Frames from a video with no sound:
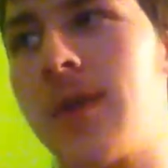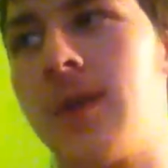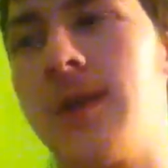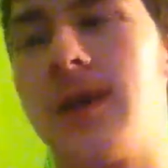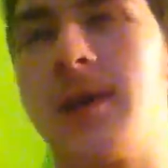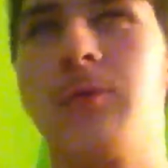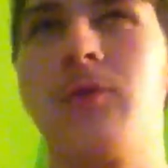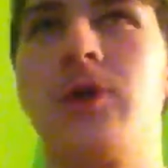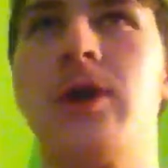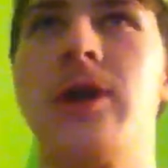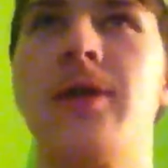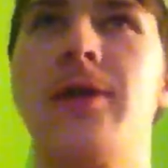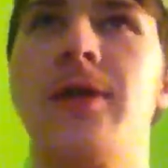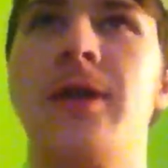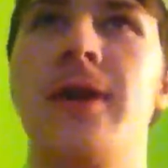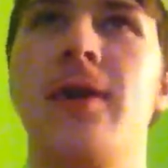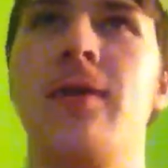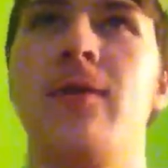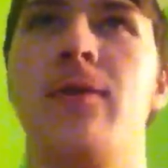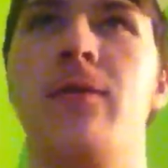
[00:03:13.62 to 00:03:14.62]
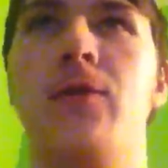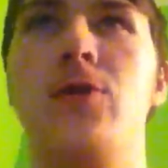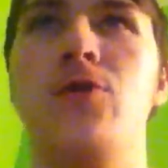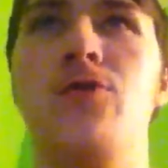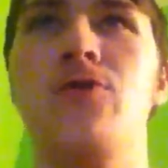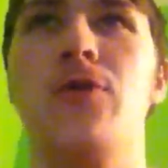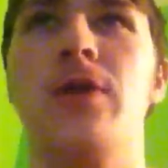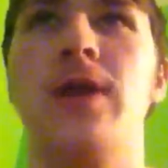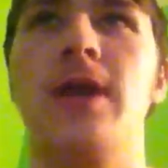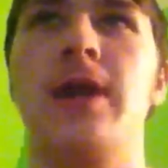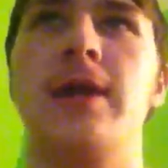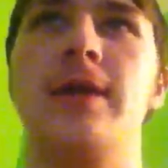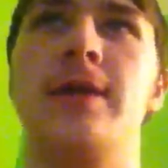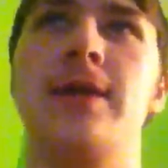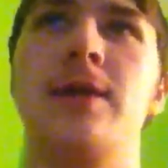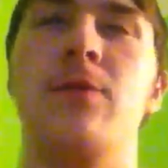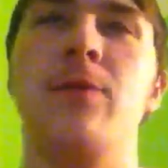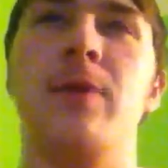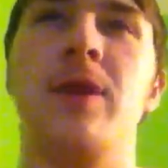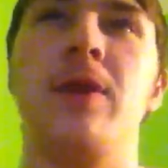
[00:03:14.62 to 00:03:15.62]
Like, I'm trying to think of 2
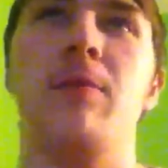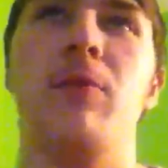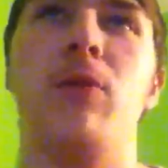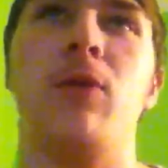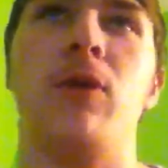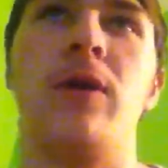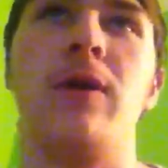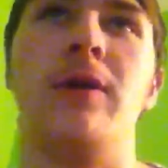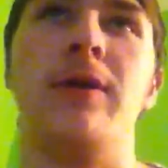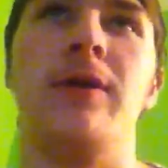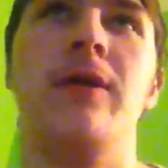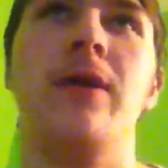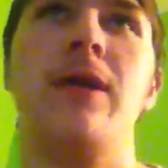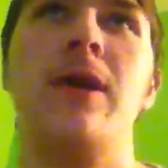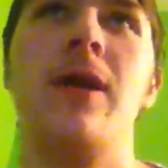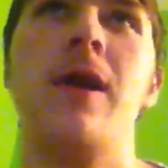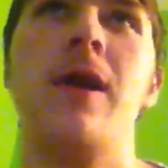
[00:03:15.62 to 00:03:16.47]
things that would be important.